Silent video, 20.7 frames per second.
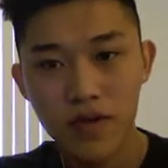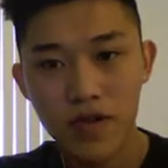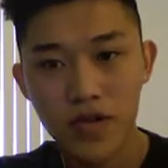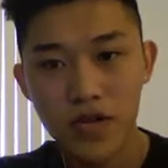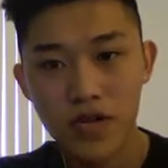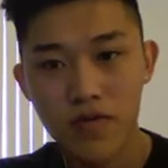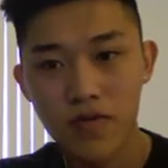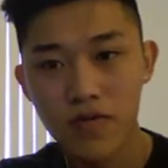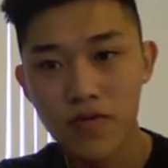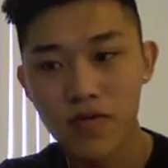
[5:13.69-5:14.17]
a
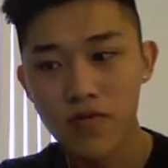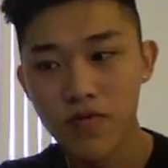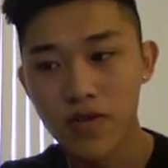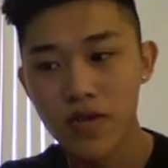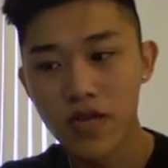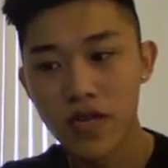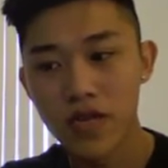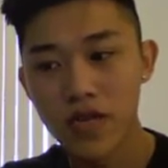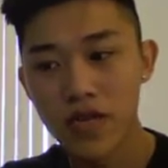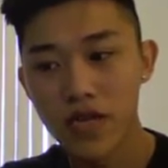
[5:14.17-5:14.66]
general
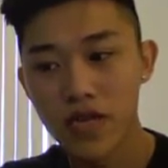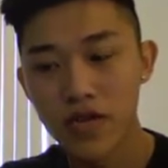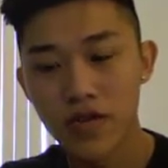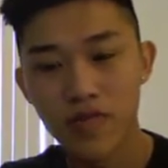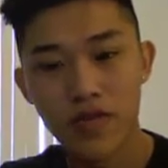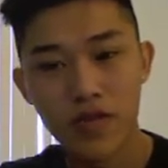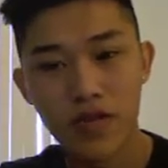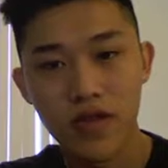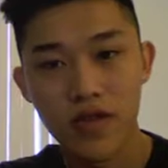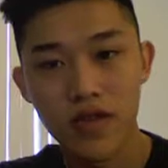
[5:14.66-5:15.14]
realization
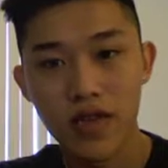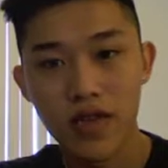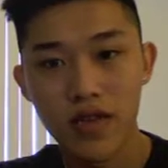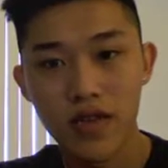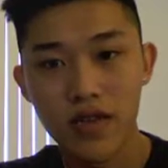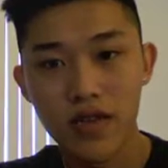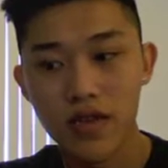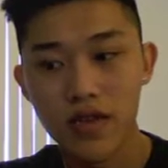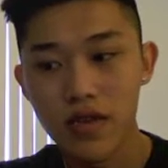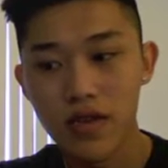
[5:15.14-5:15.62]
of what the deck
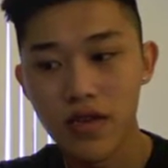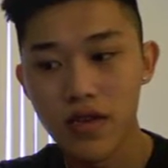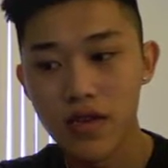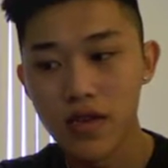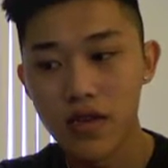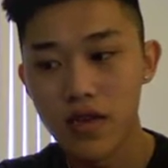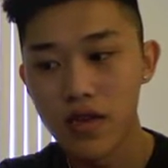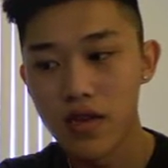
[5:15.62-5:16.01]
does.